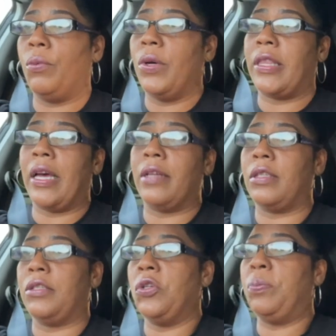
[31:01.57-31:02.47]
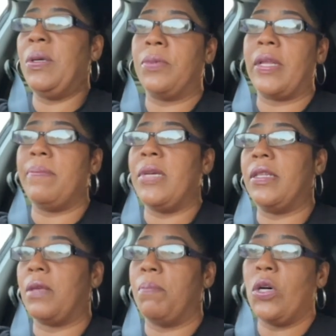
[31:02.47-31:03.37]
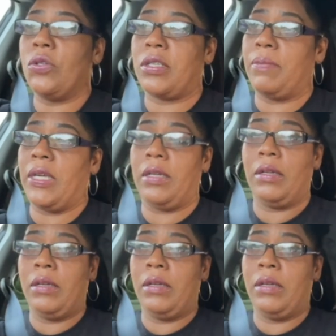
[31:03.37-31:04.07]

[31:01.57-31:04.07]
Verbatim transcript: without the two people that meant the most to me.